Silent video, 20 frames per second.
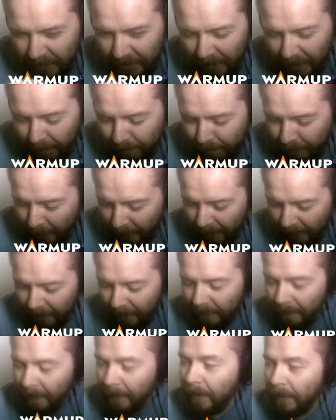up?
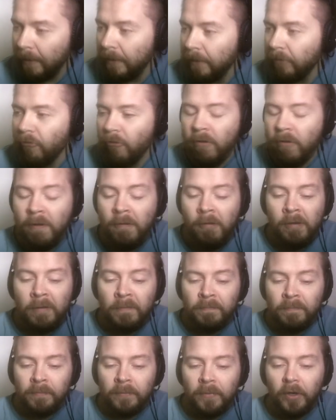
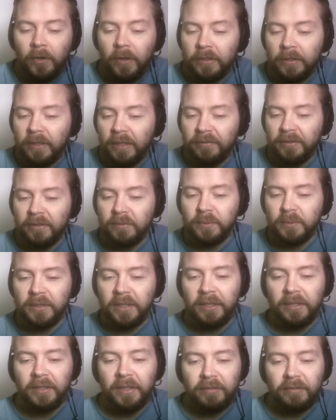Alright, I think we
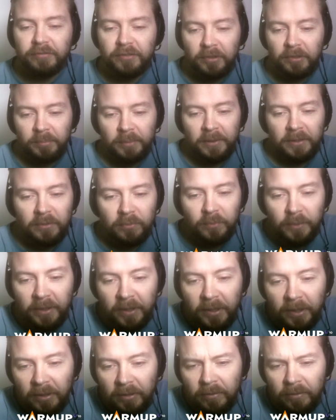got enough topics. We
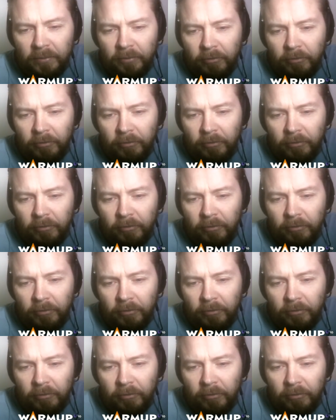got